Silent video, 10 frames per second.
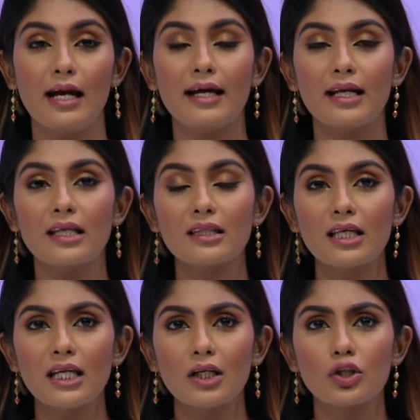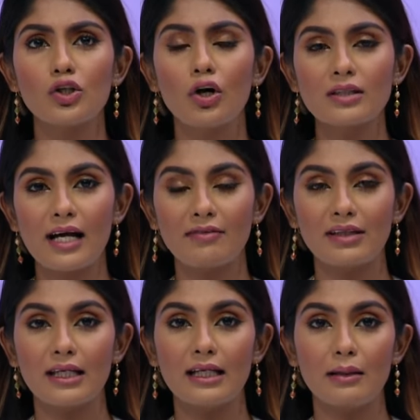and I think not
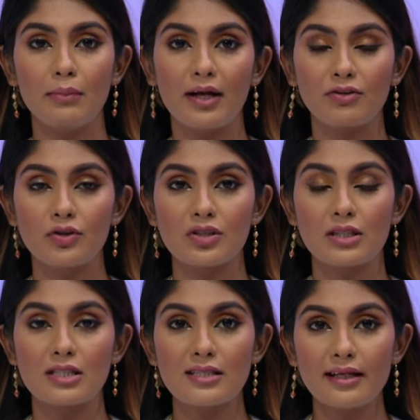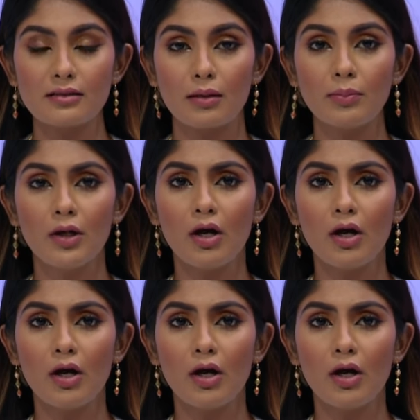having Hayley Matthews in the setup,